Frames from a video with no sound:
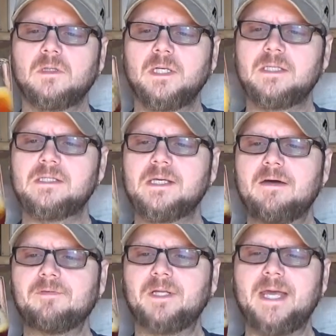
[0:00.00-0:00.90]
It
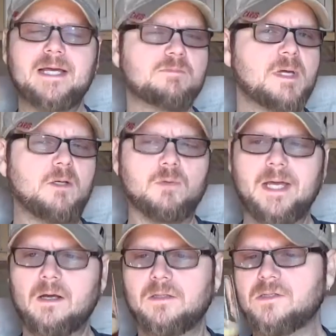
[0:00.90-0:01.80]
definitely has mellowed
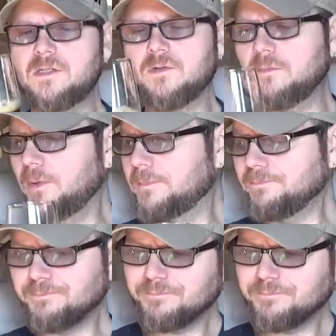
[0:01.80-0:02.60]
out considerably.